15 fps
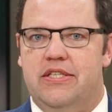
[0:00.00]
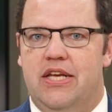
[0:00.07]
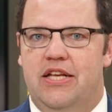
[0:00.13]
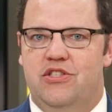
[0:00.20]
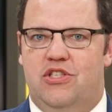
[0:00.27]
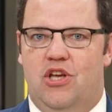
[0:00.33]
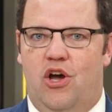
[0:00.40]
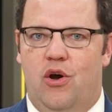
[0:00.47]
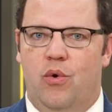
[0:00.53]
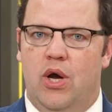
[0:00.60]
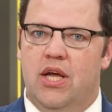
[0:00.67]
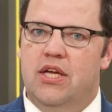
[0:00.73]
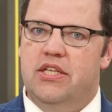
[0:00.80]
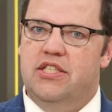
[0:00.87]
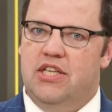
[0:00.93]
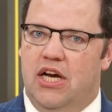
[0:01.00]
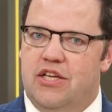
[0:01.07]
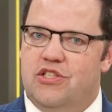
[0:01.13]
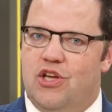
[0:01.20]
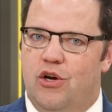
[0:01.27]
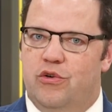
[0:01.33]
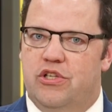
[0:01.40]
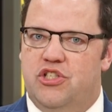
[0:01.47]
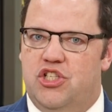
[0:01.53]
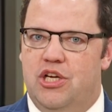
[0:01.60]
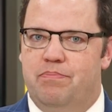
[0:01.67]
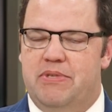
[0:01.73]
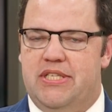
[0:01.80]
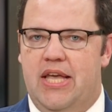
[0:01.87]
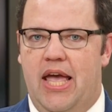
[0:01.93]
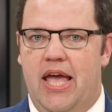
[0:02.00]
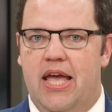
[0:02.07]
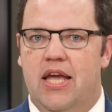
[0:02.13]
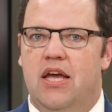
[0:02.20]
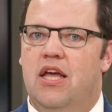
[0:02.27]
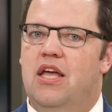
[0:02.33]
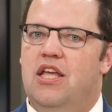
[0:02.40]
And so, does ownership say,